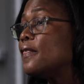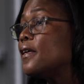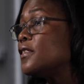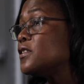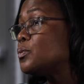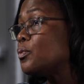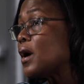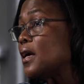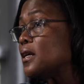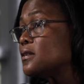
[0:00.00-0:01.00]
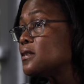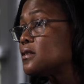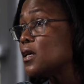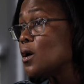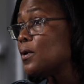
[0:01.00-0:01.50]
that the spread is
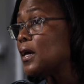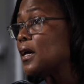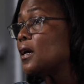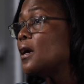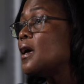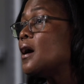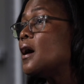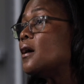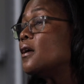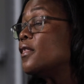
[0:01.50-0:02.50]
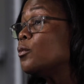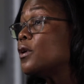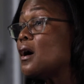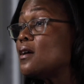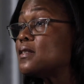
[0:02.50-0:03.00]
slowing, that we're
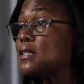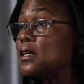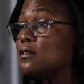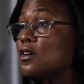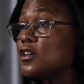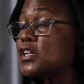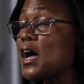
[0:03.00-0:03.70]
not seeing large